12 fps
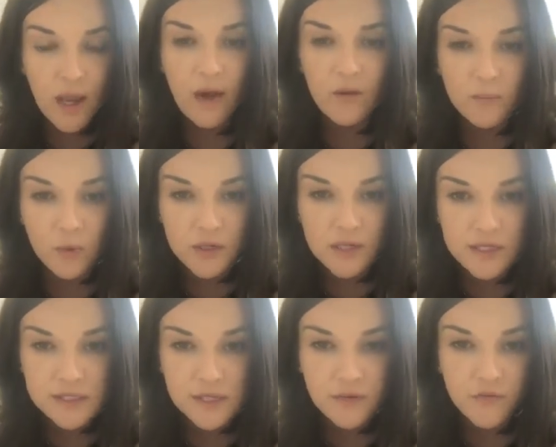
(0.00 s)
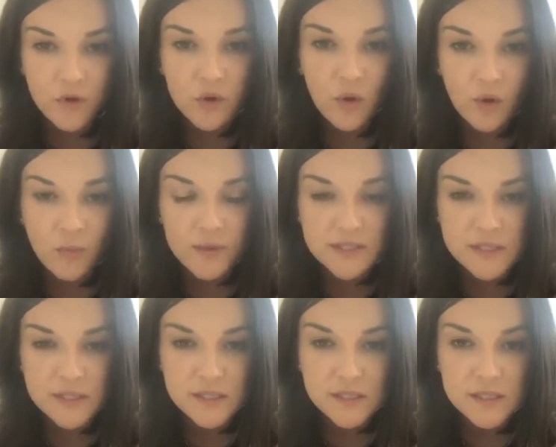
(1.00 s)
important is it for local
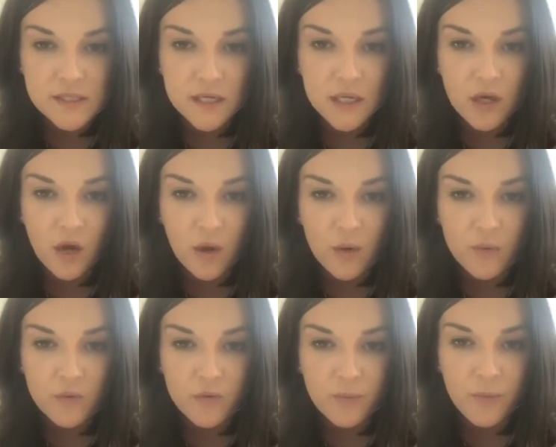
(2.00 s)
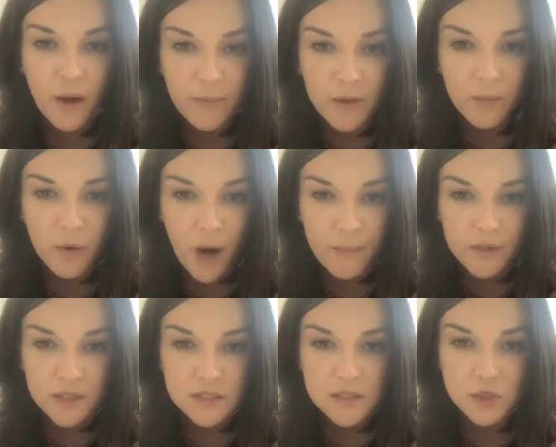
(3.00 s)
businesses and city-owned public
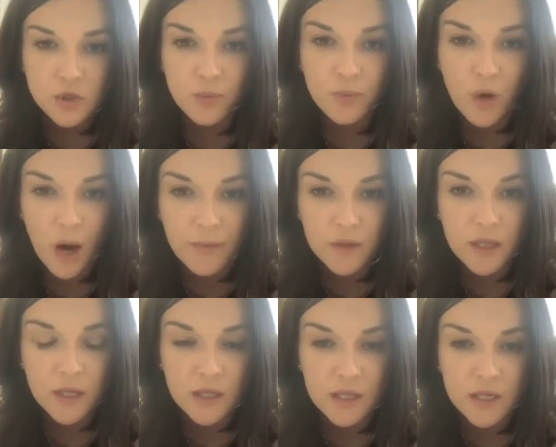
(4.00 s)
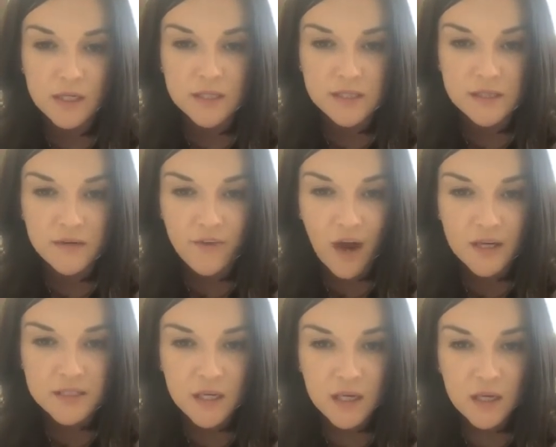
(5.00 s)
properties to properly clean and disinfect?